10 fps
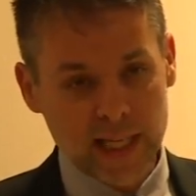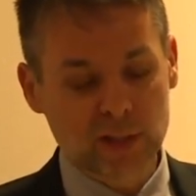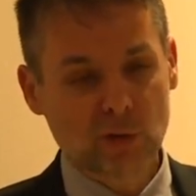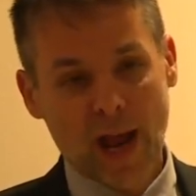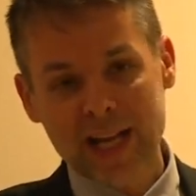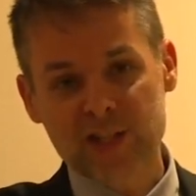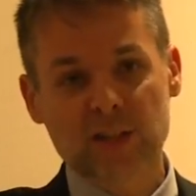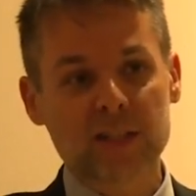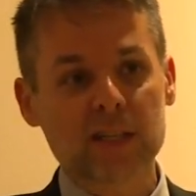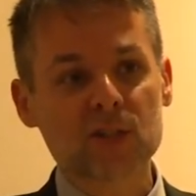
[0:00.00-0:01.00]
in
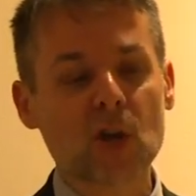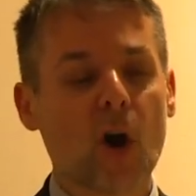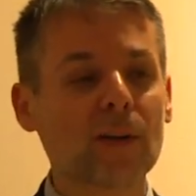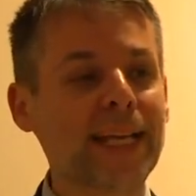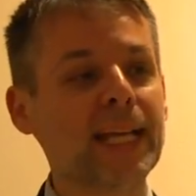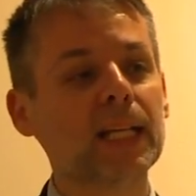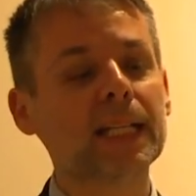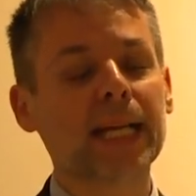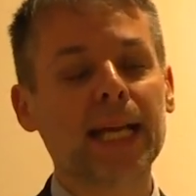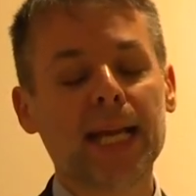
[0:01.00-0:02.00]
tragedies, and so on,
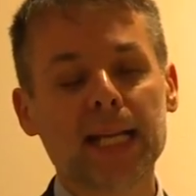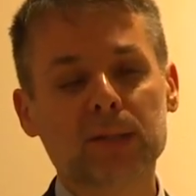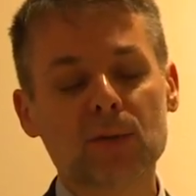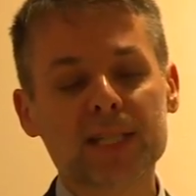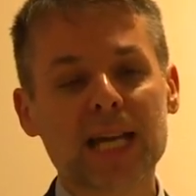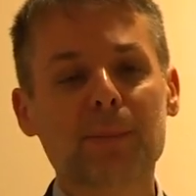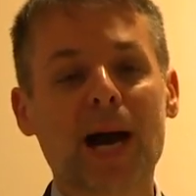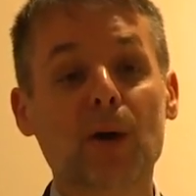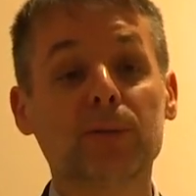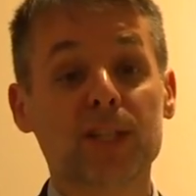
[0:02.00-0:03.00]
it, it was
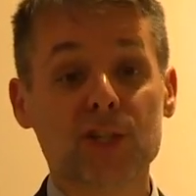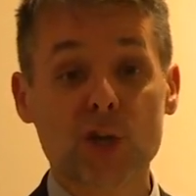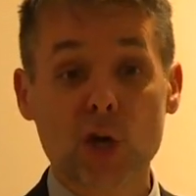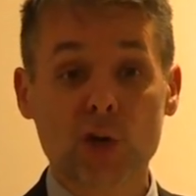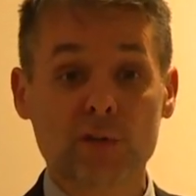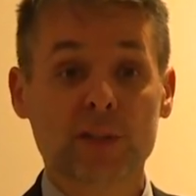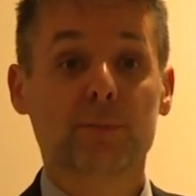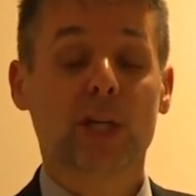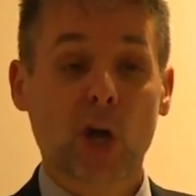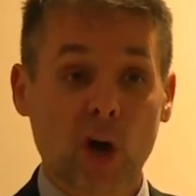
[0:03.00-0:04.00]
somehow deserved
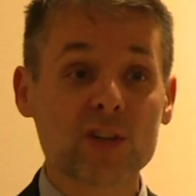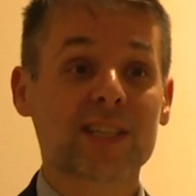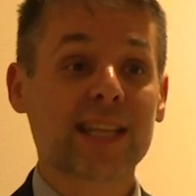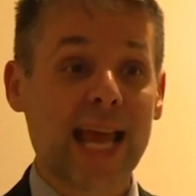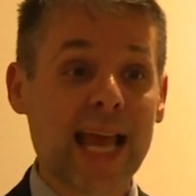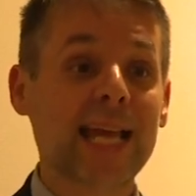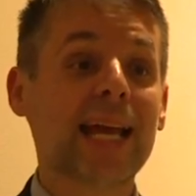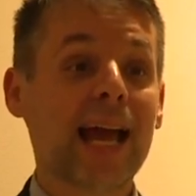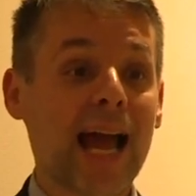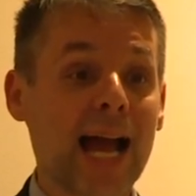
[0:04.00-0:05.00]
because they
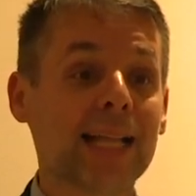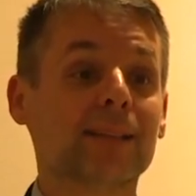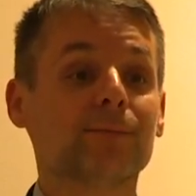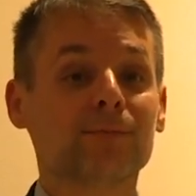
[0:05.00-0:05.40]
had